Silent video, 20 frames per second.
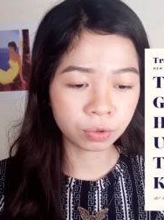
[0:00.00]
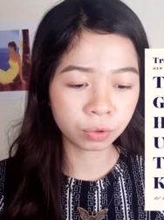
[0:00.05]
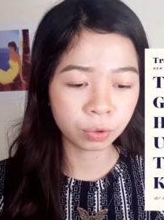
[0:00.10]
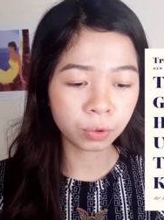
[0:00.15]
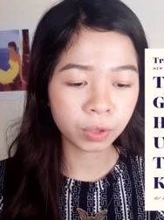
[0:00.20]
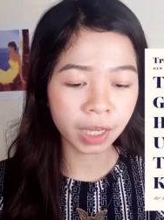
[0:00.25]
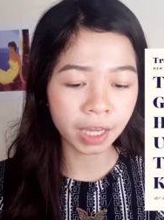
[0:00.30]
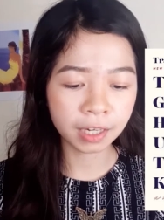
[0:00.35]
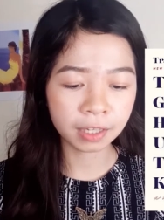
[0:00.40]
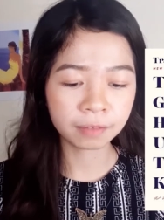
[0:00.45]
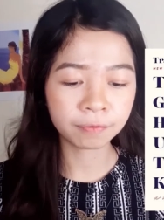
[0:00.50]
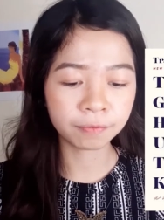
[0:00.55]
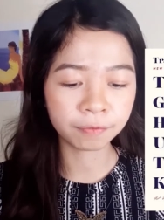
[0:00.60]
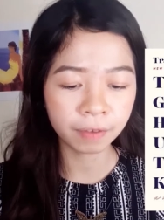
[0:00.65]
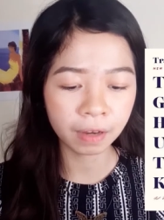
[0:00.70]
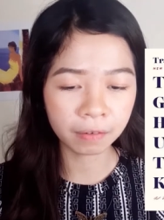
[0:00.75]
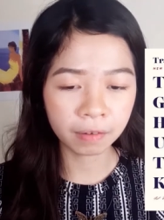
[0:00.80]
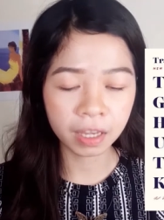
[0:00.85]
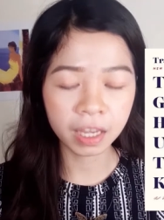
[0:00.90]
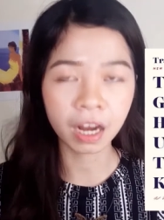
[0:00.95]
look at it
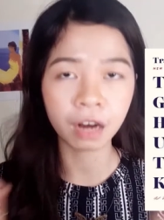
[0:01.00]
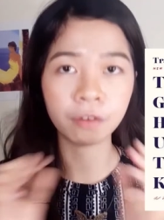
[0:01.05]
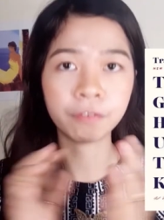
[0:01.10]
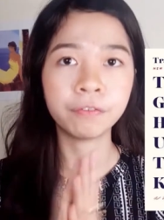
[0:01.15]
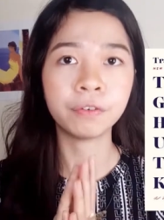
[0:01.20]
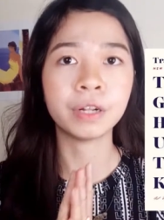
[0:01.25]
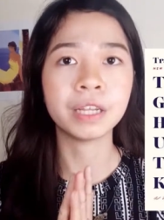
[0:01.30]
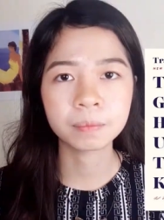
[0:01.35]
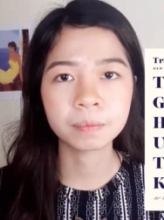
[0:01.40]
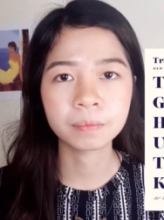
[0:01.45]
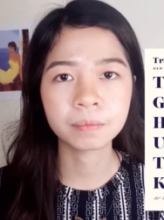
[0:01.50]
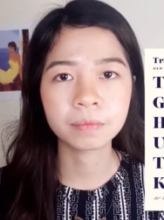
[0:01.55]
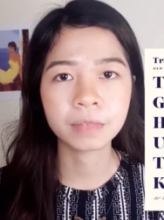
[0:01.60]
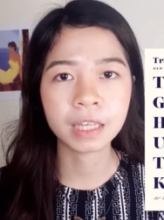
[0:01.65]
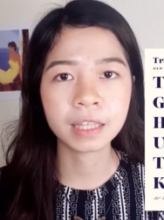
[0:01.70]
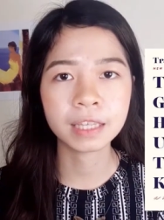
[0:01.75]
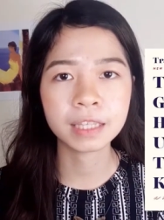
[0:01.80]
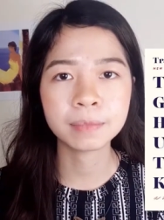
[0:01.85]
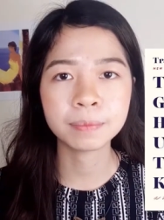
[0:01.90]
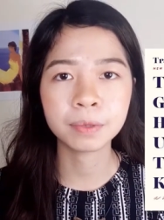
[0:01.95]
very carefully.
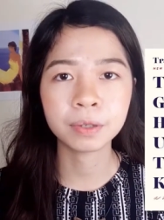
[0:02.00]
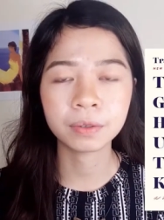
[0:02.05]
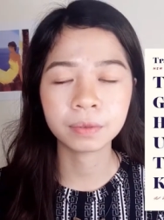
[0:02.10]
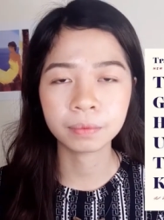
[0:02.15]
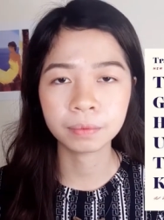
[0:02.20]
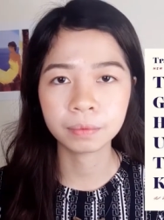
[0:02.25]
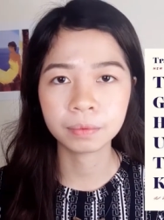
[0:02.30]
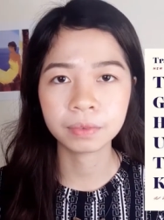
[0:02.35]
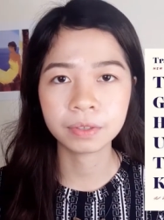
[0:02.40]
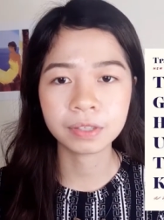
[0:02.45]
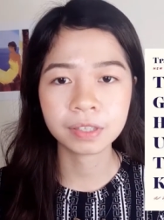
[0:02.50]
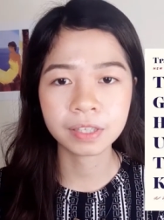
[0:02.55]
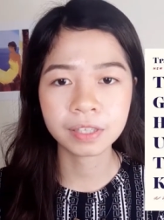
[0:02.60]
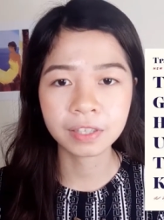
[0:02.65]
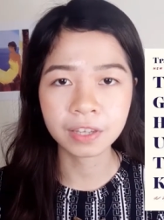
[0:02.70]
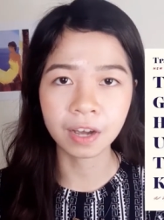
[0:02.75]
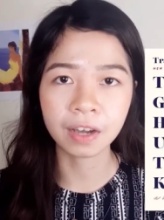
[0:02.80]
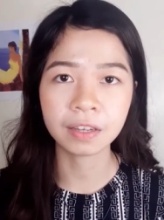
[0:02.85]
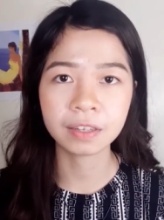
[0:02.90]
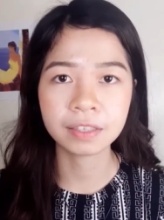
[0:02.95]
This book.
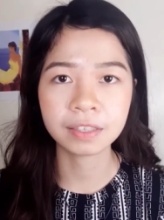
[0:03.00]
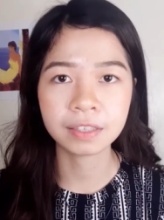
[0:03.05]
Soft.